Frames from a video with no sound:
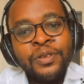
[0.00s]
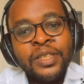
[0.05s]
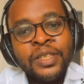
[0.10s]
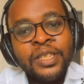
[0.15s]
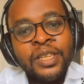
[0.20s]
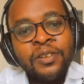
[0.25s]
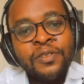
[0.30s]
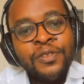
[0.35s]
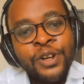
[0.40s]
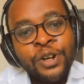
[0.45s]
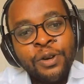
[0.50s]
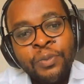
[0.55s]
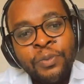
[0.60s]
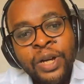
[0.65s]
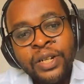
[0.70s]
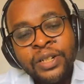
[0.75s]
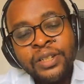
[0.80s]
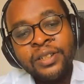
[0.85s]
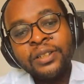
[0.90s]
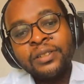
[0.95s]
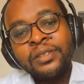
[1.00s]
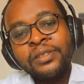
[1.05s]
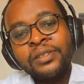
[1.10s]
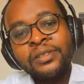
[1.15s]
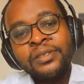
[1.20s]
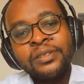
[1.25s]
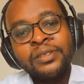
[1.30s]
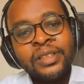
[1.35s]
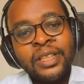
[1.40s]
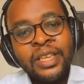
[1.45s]
this
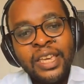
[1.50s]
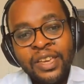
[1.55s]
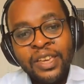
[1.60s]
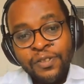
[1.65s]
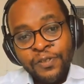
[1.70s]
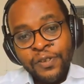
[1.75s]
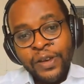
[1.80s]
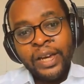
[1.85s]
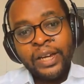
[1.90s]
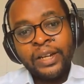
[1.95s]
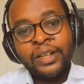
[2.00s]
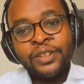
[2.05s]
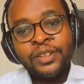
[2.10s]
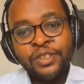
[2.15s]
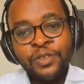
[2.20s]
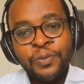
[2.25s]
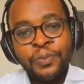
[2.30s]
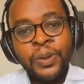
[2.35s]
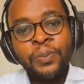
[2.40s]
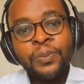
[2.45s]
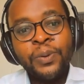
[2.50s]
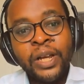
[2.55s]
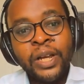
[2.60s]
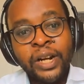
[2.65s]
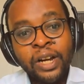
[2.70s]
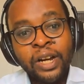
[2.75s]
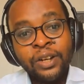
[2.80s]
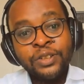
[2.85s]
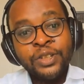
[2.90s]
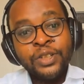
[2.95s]
environmental effect of people
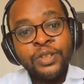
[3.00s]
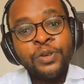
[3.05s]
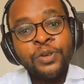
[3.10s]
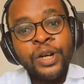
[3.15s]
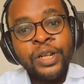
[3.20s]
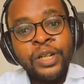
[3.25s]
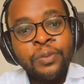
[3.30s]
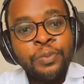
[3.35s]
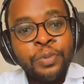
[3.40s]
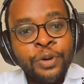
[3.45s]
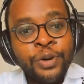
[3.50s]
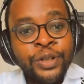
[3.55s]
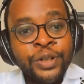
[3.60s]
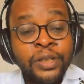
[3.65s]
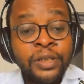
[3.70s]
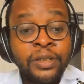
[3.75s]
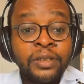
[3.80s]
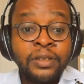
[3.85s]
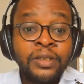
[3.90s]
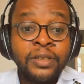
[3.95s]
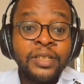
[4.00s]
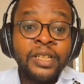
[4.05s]
around you is quite important.